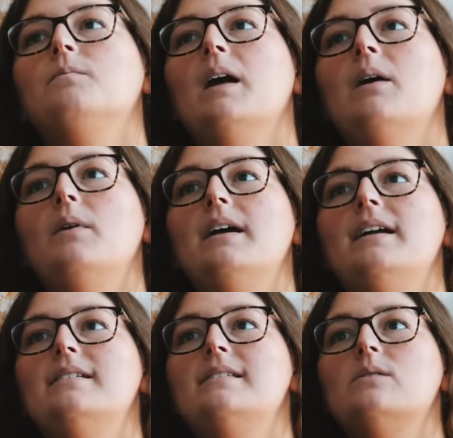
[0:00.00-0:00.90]
I
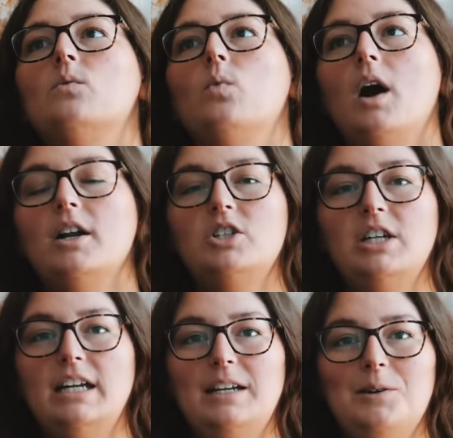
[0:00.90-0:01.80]
was
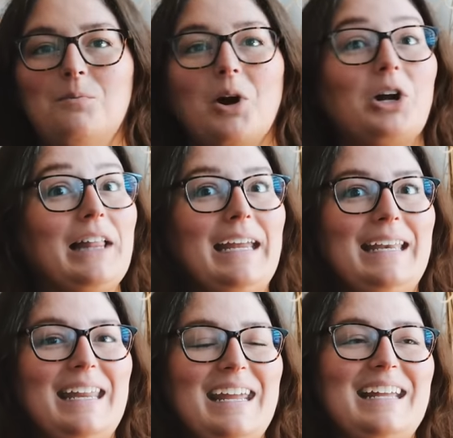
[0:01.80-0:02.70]
watching
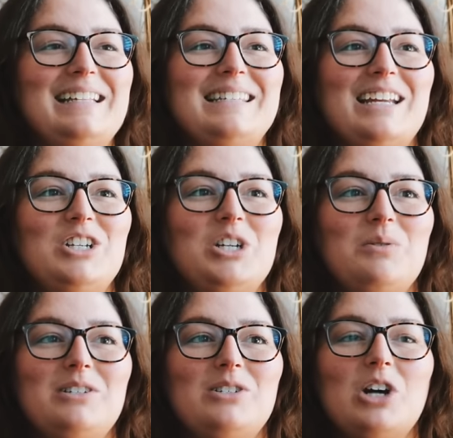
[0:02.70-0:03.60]
Marlene Knits, and she
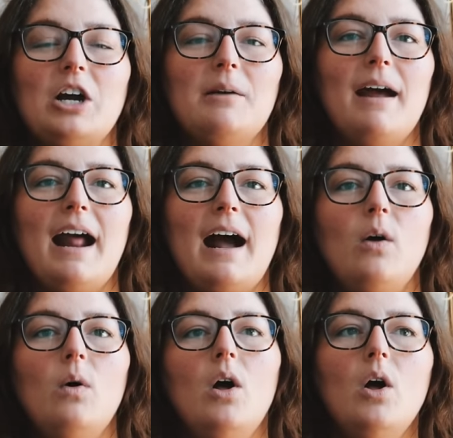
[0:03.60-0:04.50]
was talking about
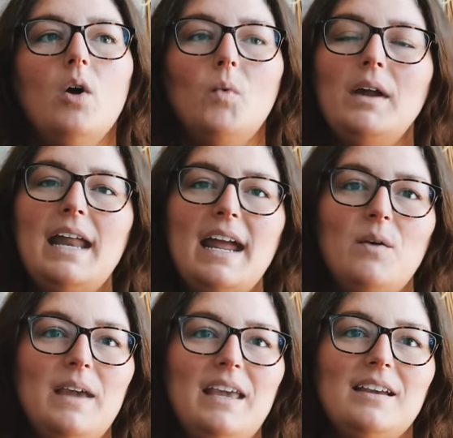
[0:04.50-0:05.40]
how one day a
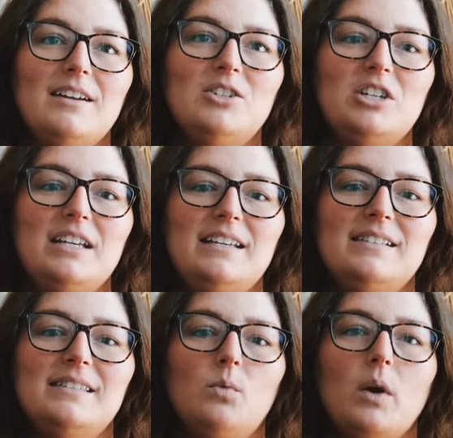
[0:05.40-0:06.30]
week
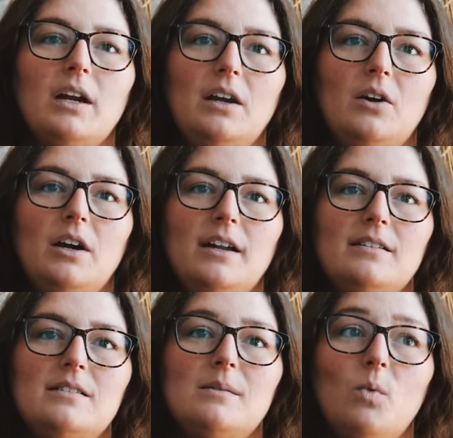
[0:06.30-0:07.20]
she's working
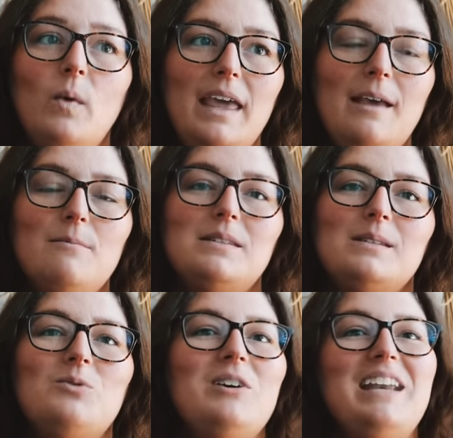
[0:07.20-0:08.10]
on some whips,
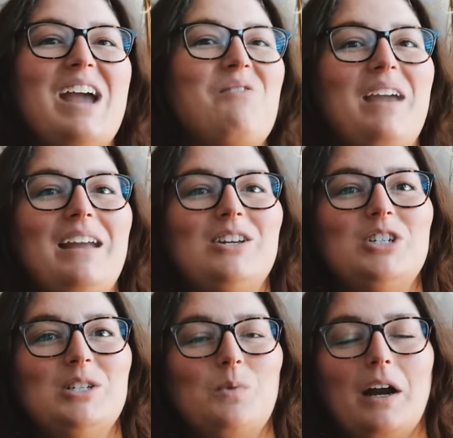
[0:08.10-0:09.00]
one day a week
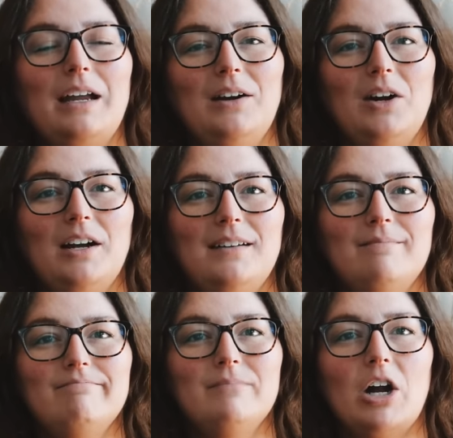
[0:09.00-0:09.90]
she's working
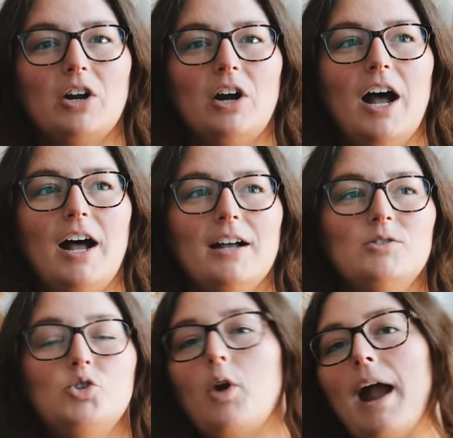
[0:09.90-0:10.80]
on her
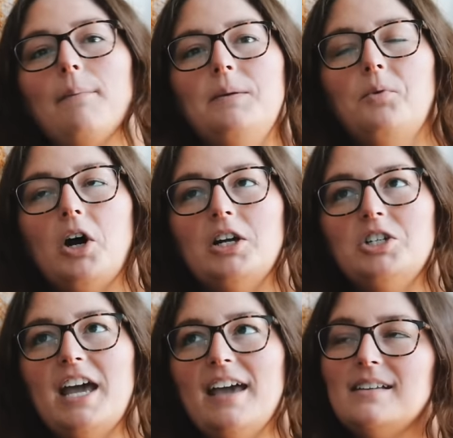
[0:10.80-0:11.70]
scrappy
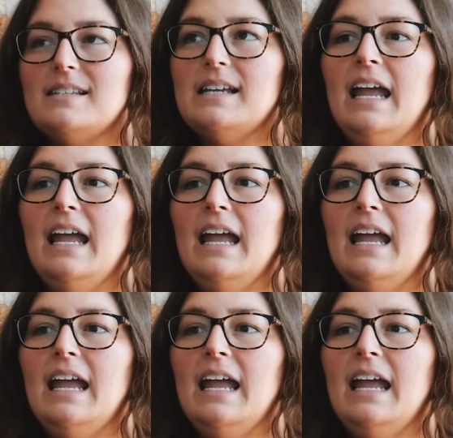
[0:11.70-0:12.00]
projects.